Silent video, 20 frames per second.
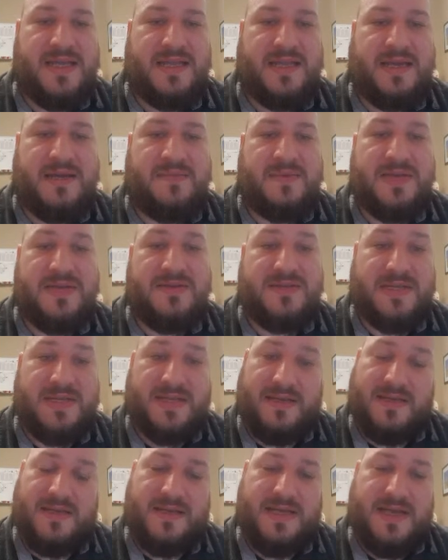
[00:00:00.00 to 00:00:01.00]
ended up
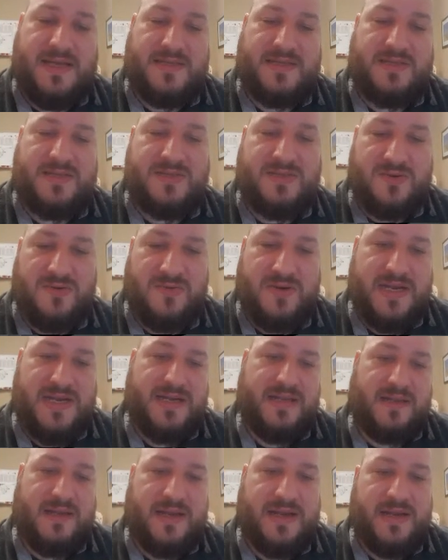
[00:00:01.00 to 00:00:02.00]
using a
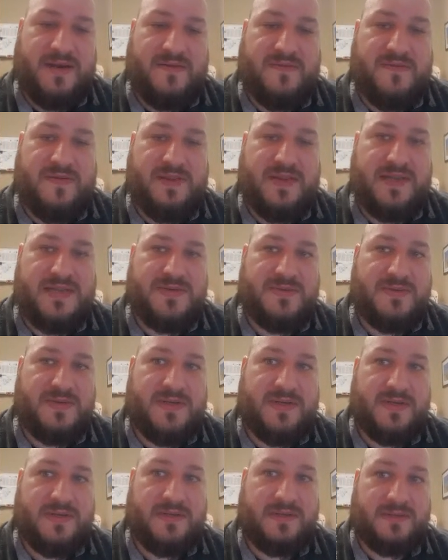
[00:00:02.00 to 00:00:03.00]
screen layer for this
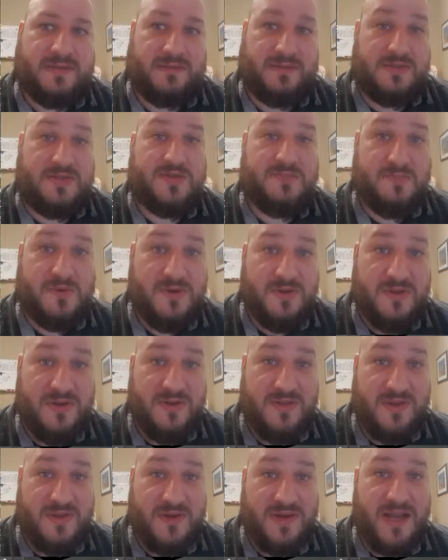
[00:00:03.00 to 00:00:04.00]
one. Spoiler
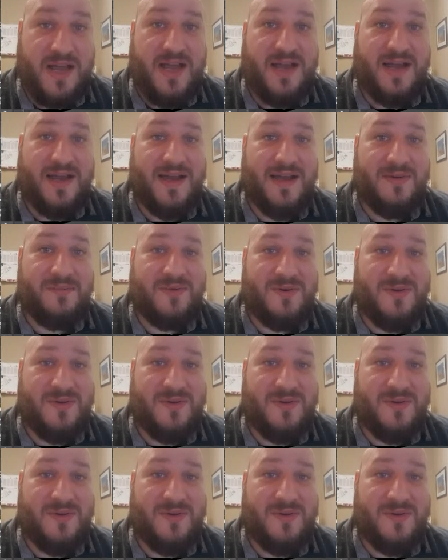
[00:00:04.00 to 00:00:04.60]
alert, I'm